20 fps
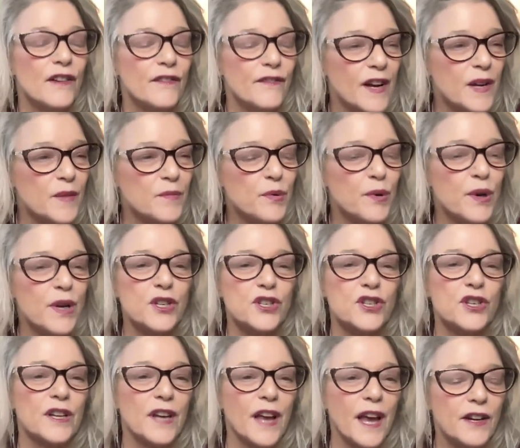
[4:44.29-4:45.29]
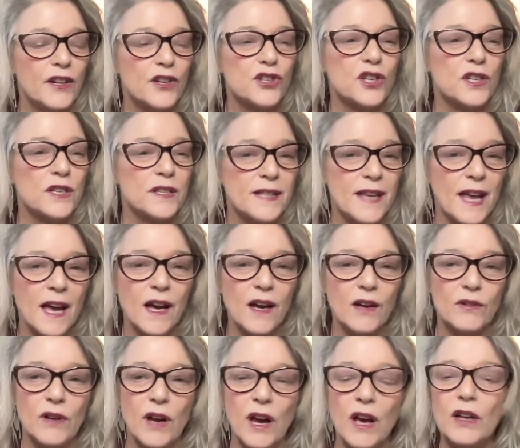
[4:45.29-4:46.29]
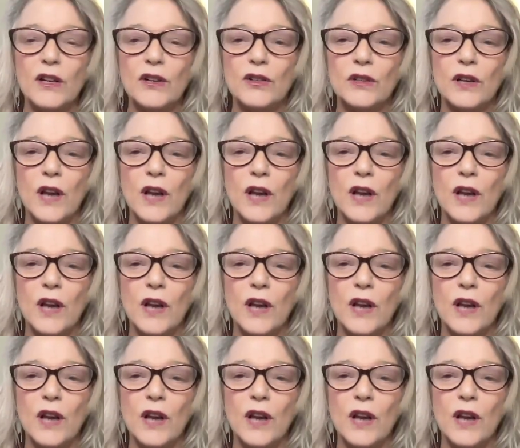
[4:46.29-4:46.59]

vibration, energy, sound, color,